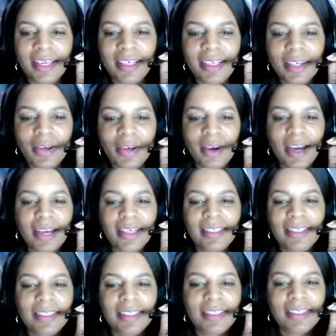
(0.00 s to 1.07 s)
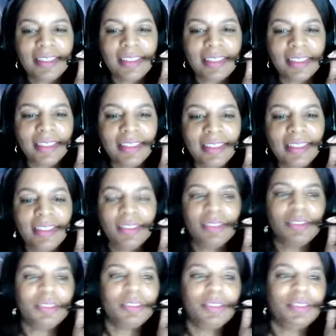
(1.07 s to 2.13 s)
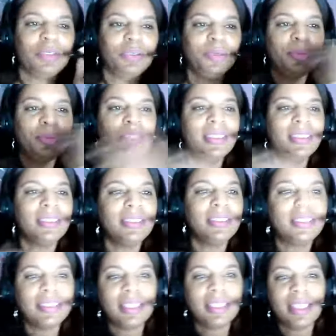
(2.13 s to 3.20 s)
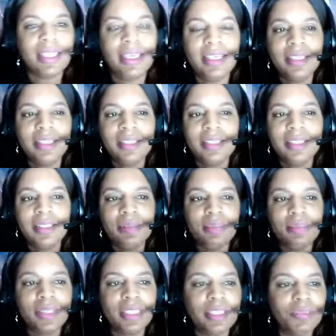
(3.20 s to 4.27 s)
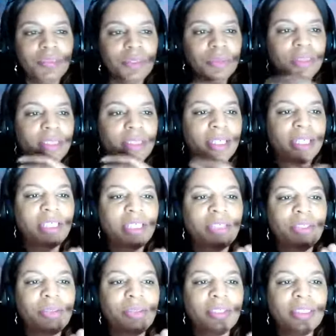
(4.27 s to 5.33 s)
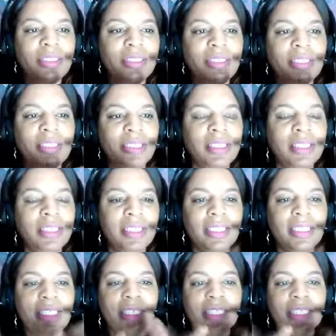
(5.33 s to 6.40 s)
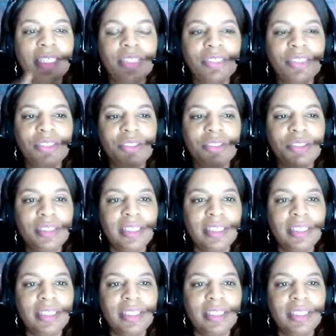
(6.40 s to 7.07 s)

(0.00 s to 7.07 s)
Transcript: Now, I can't see who is in, but if you would like, you can enter your